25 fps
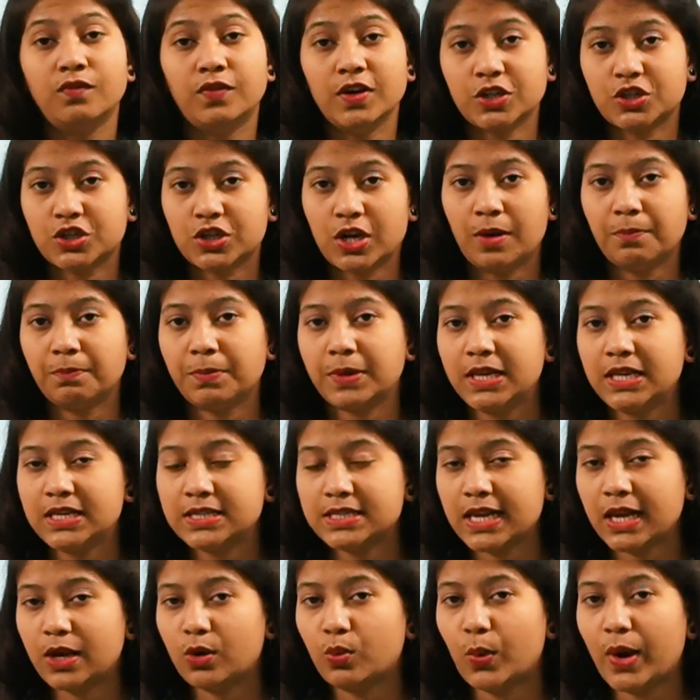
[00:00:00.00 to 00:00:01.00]
Which company
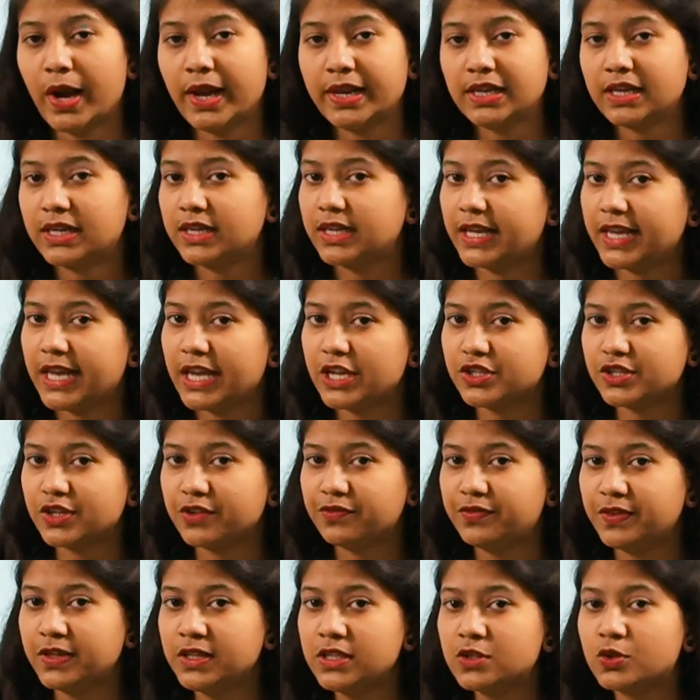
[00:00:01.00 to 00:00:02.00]
is acquiring
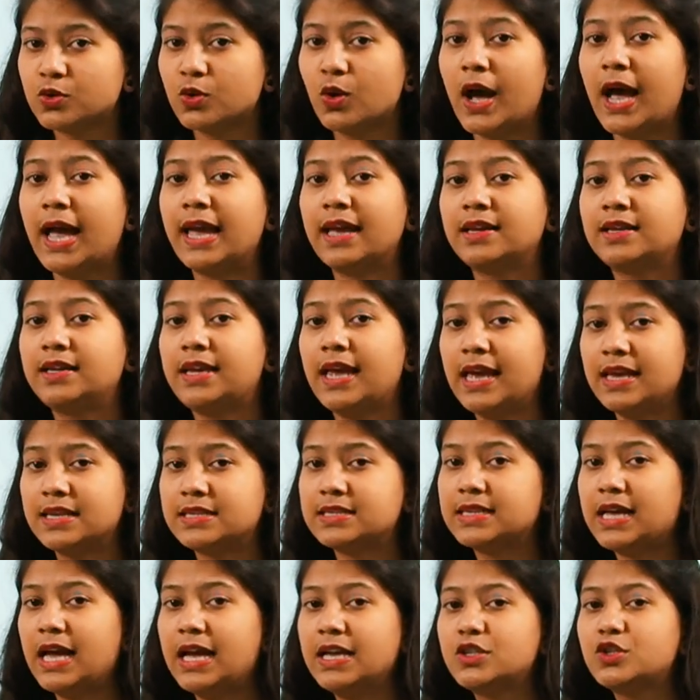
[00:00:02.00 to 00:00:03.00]
DHFL? So I
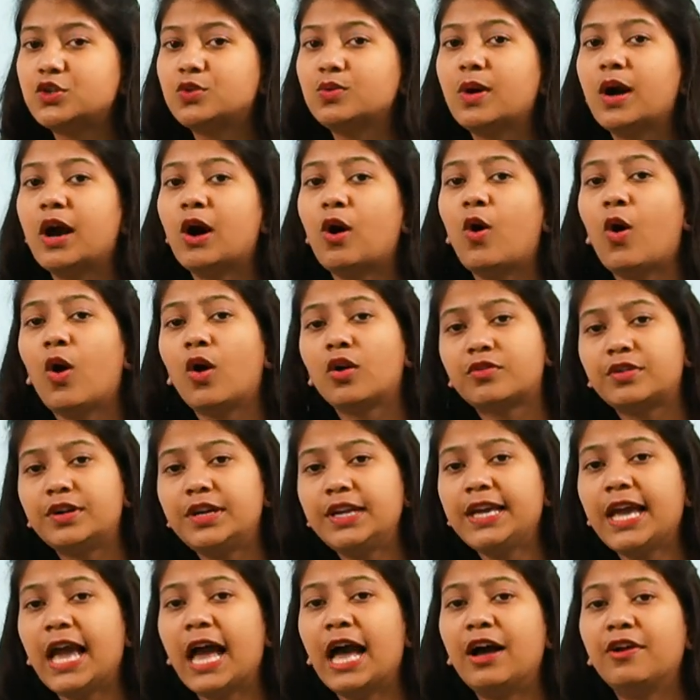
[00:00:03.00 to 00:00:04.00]
guess guys, you
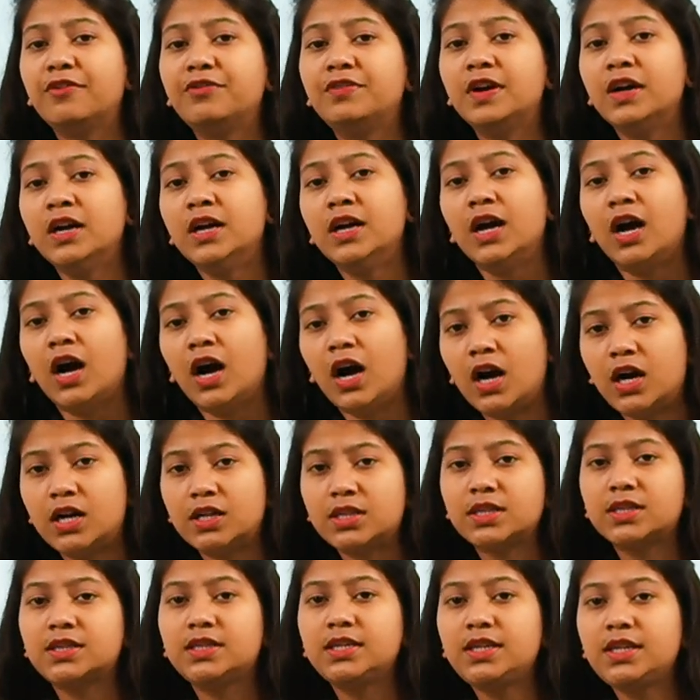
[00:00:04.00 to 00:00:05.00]
already have
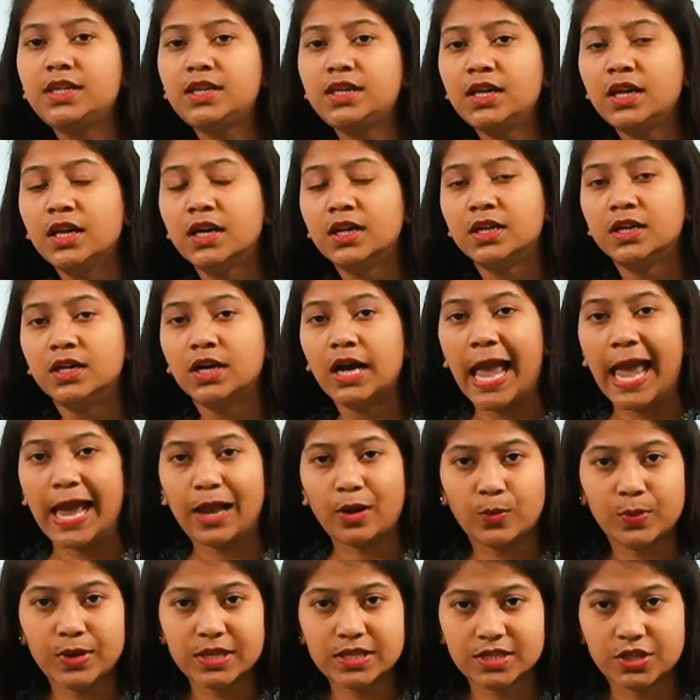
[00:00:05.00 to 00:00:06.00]
heard the
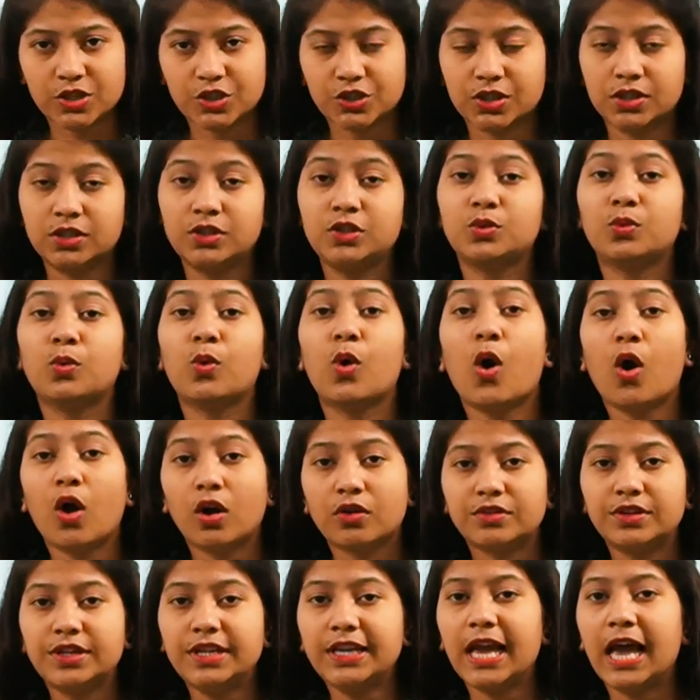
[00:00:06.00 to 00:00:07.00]
acquisition. You
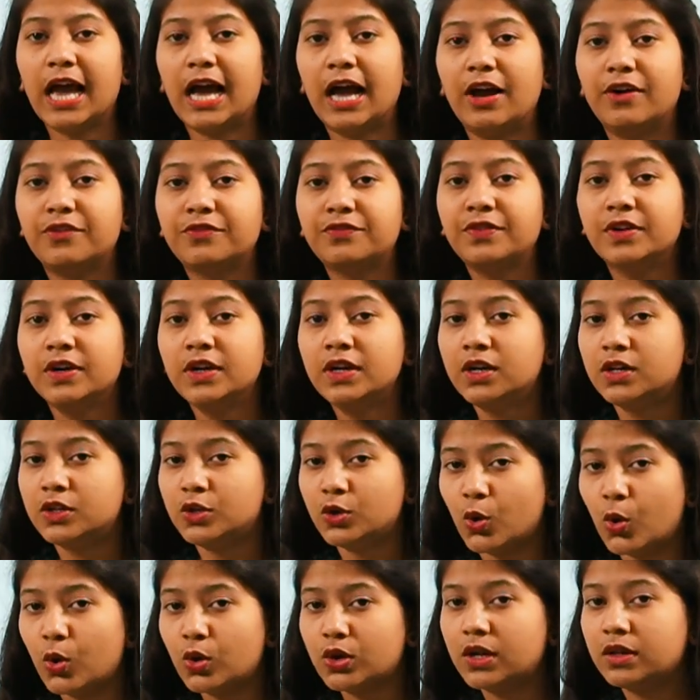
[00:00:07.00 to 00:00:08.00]
already have
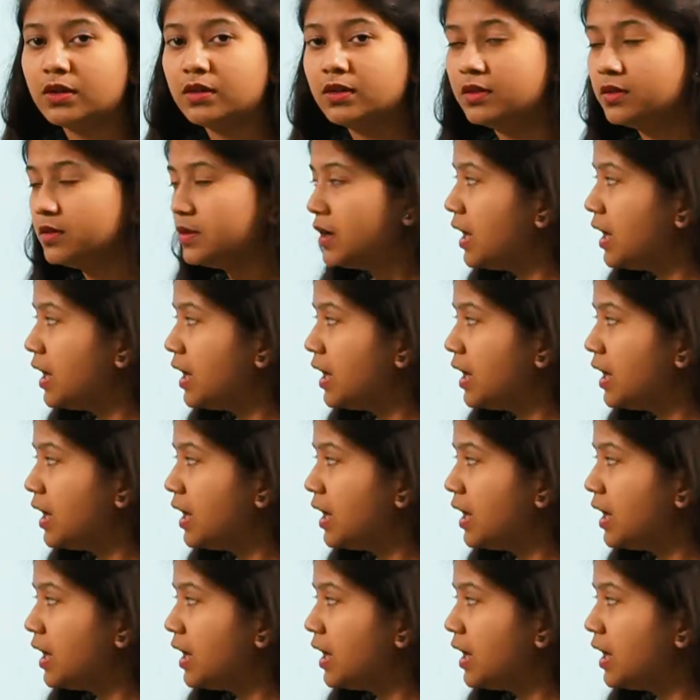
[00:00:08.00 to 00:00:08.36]
known